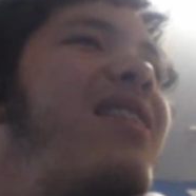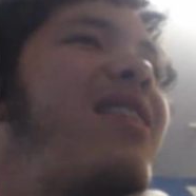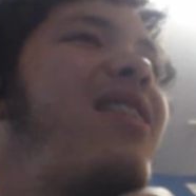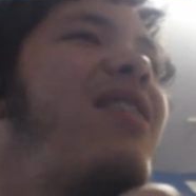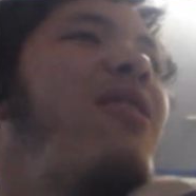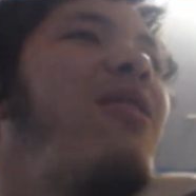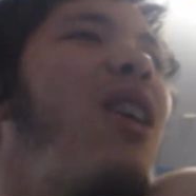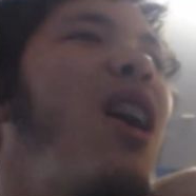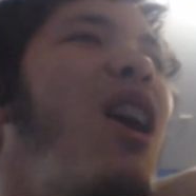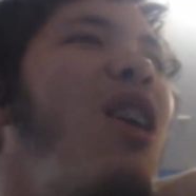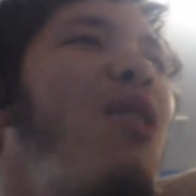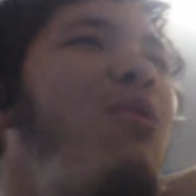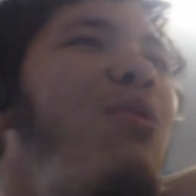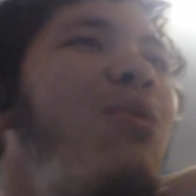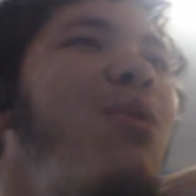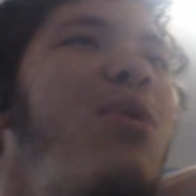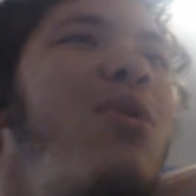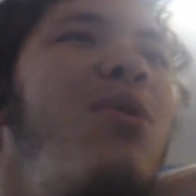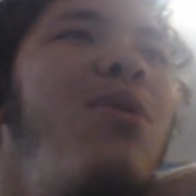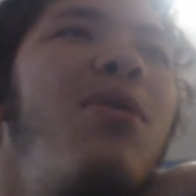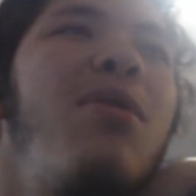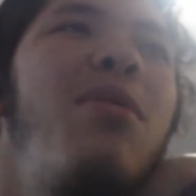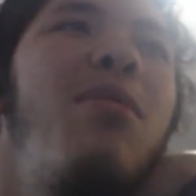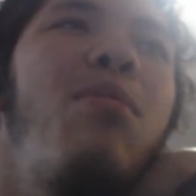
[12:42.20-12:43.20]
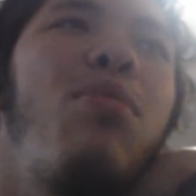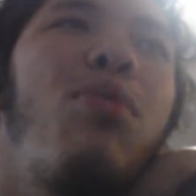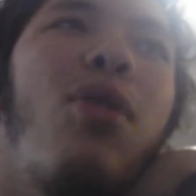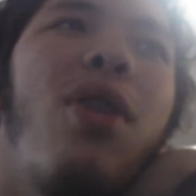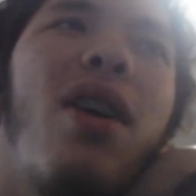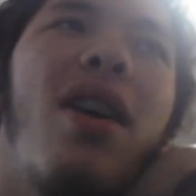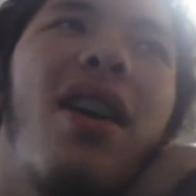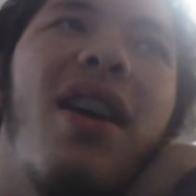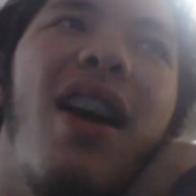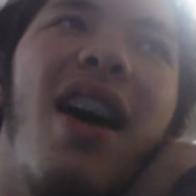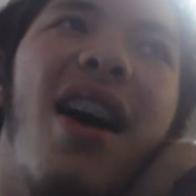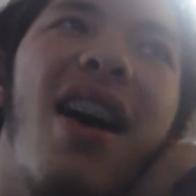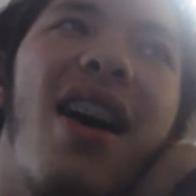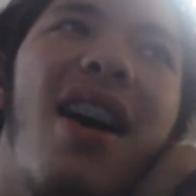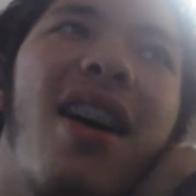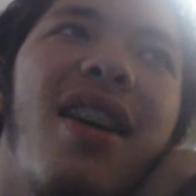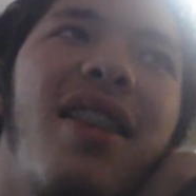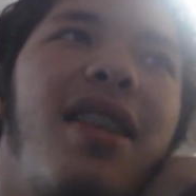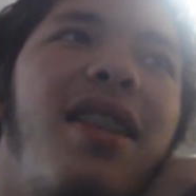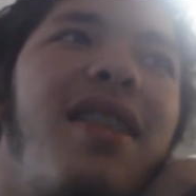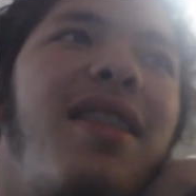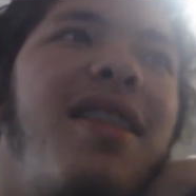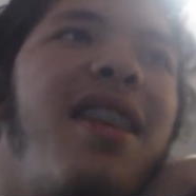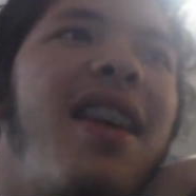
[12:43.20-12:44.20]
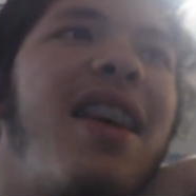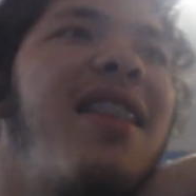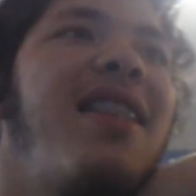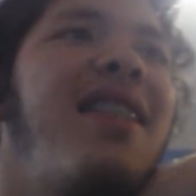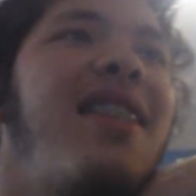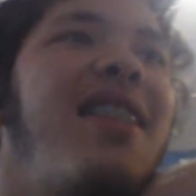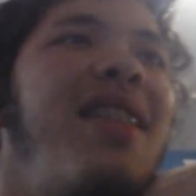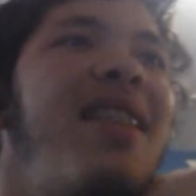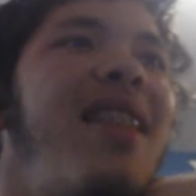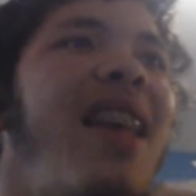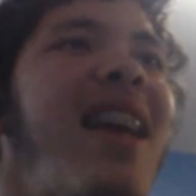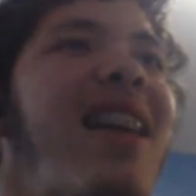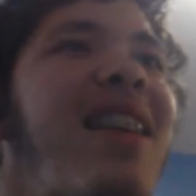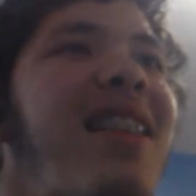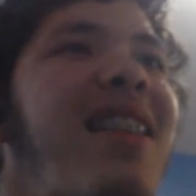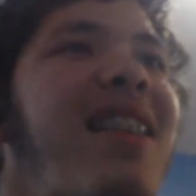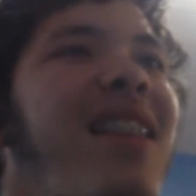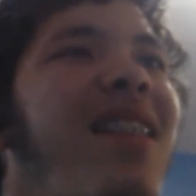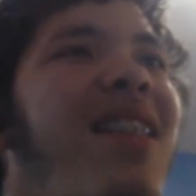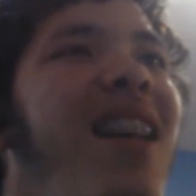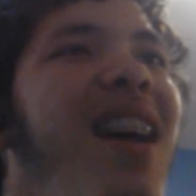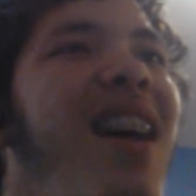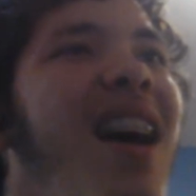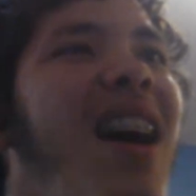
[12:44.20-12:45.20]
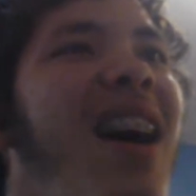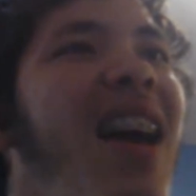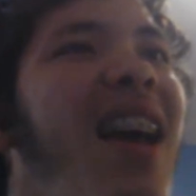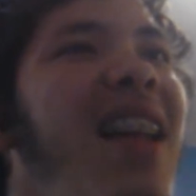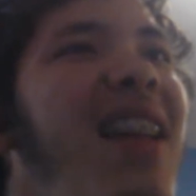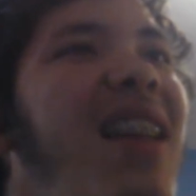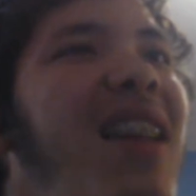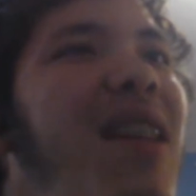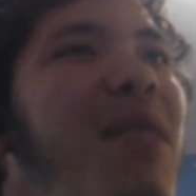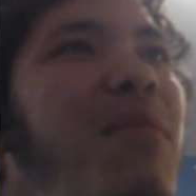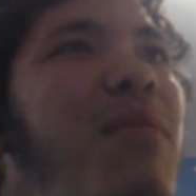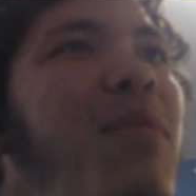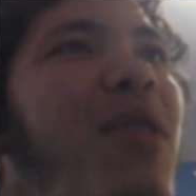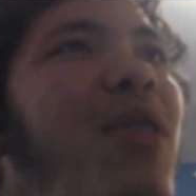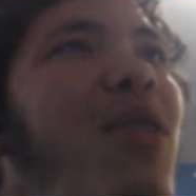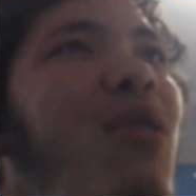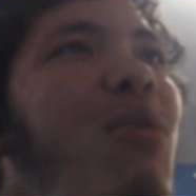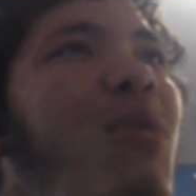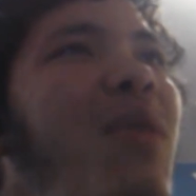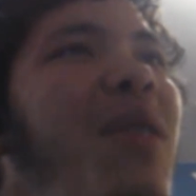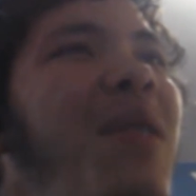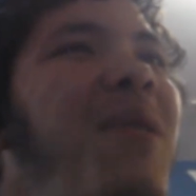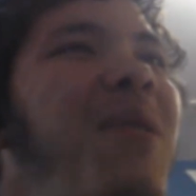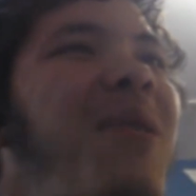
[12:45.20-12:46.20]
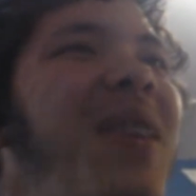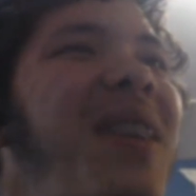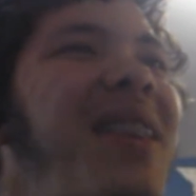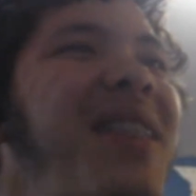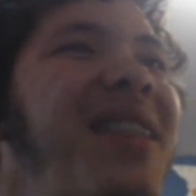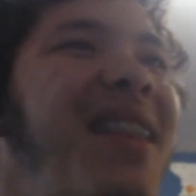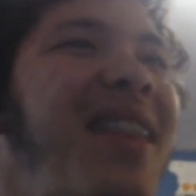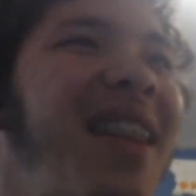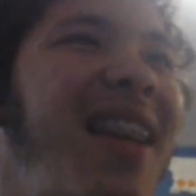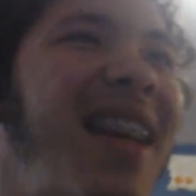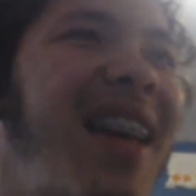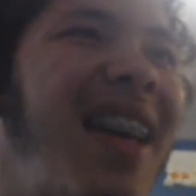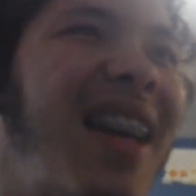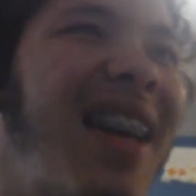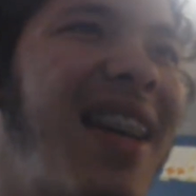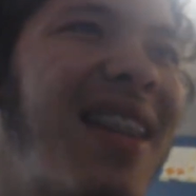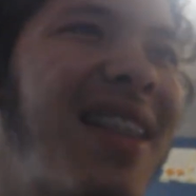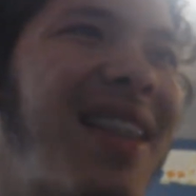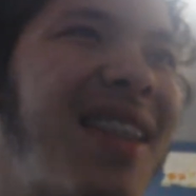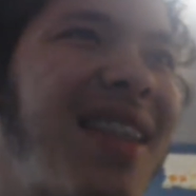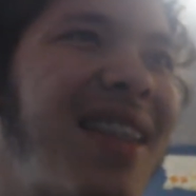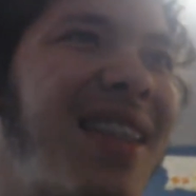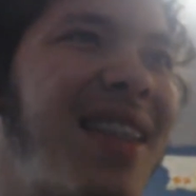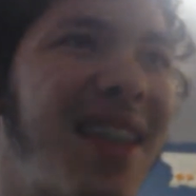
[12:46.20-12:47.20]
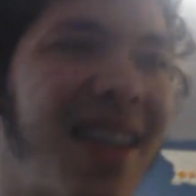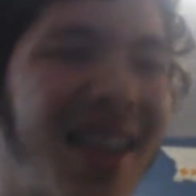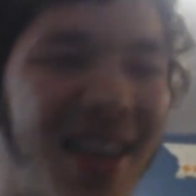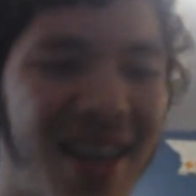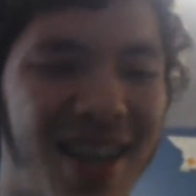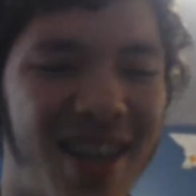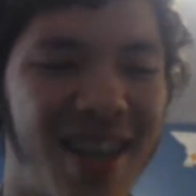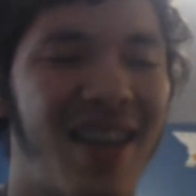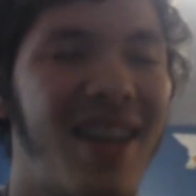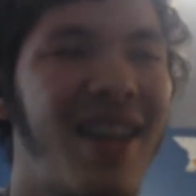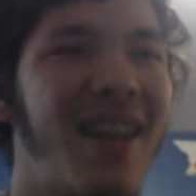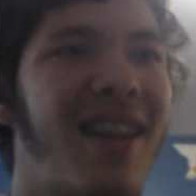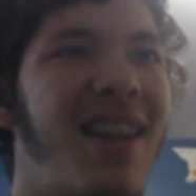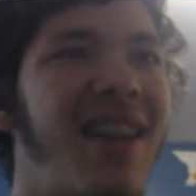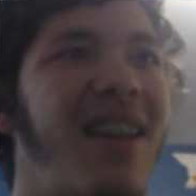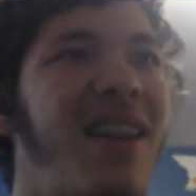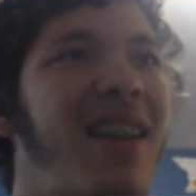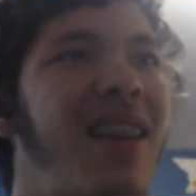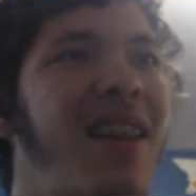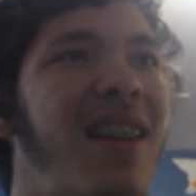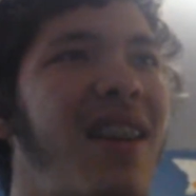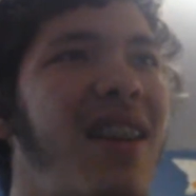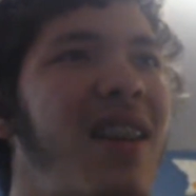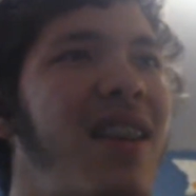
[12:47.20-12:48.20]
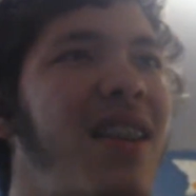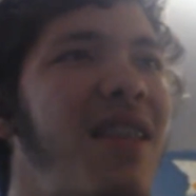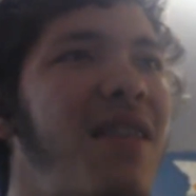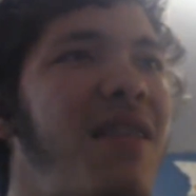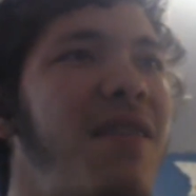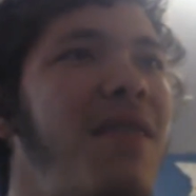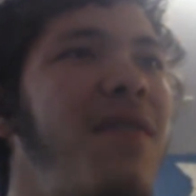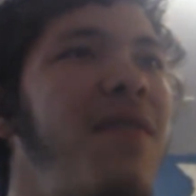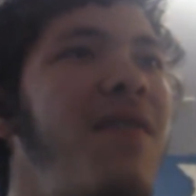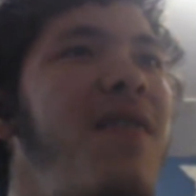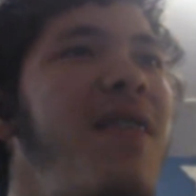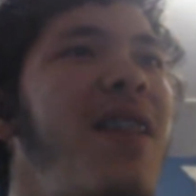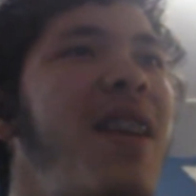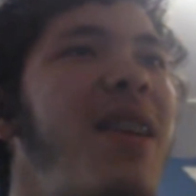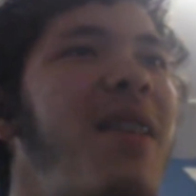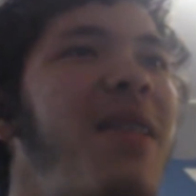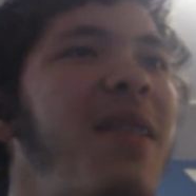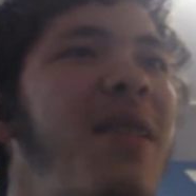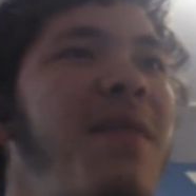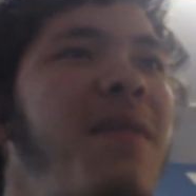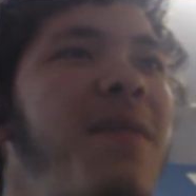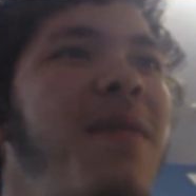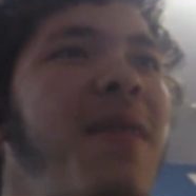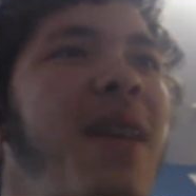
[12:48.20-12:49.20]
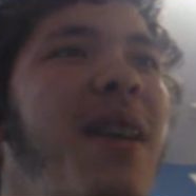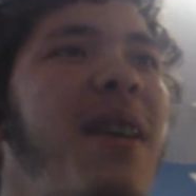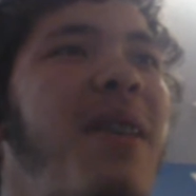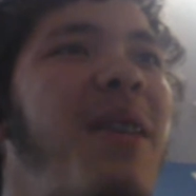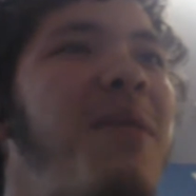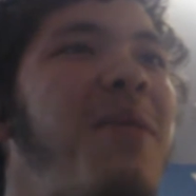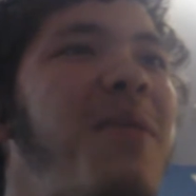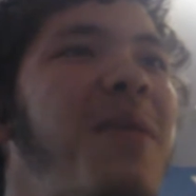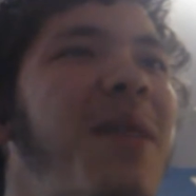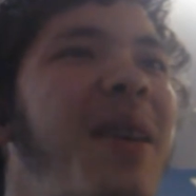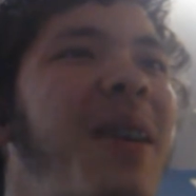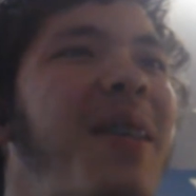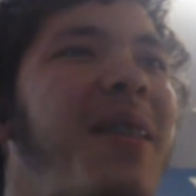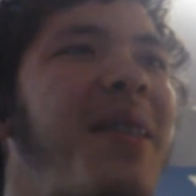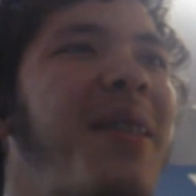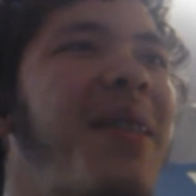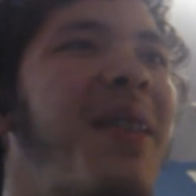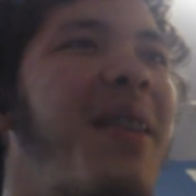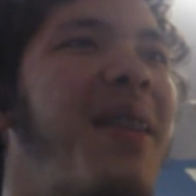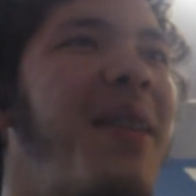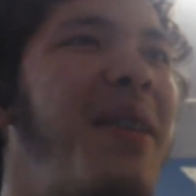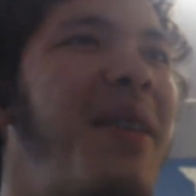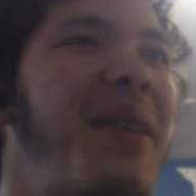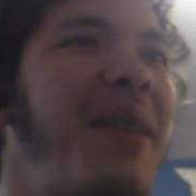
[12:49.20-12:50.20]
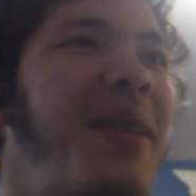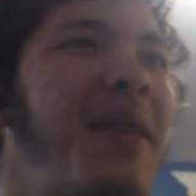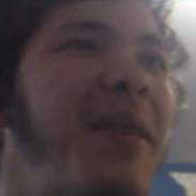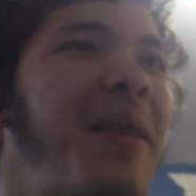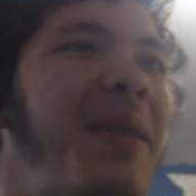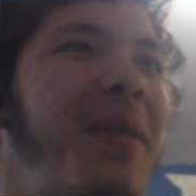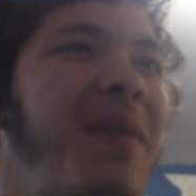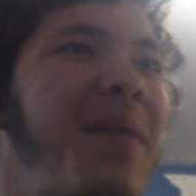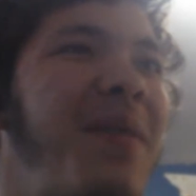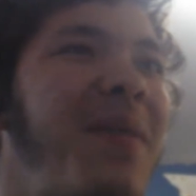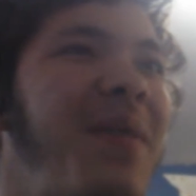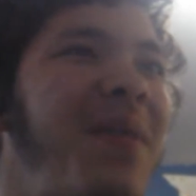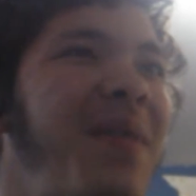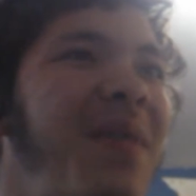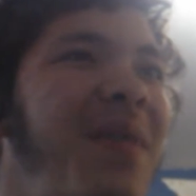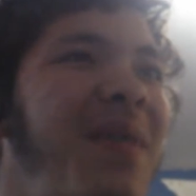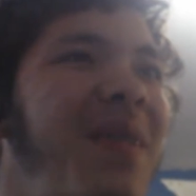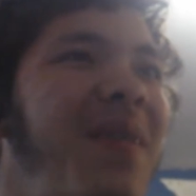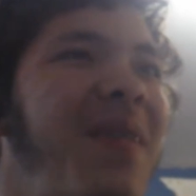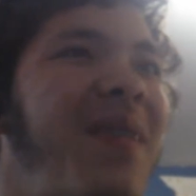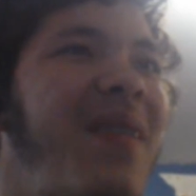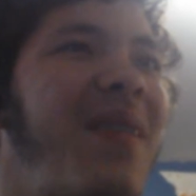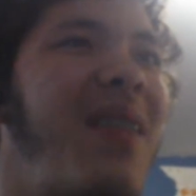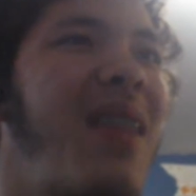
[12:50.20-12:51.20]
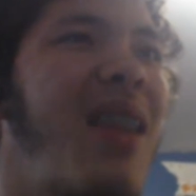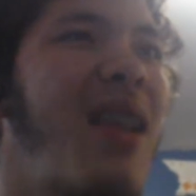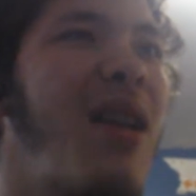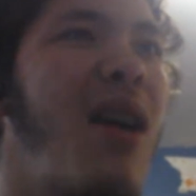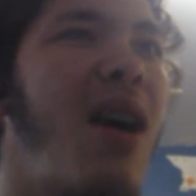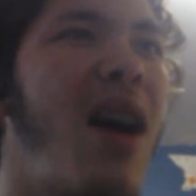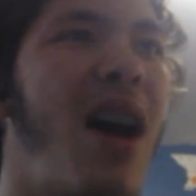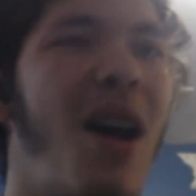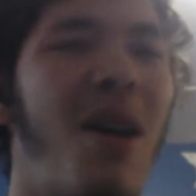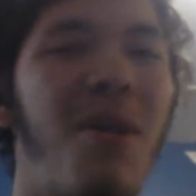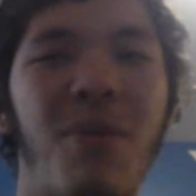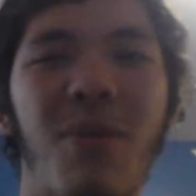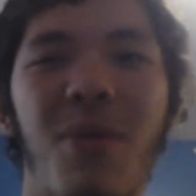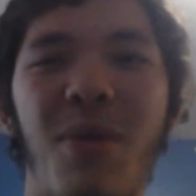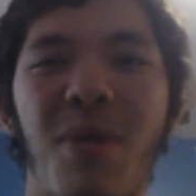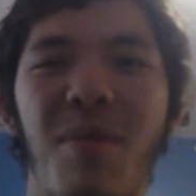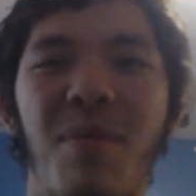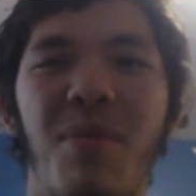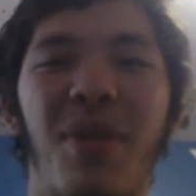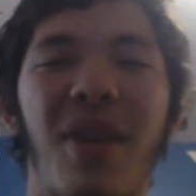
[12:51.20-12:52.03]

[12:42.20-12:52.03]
So, Arun Prakash says, thanks a lot, and number 3 resonates. You're very, very welcome, Arun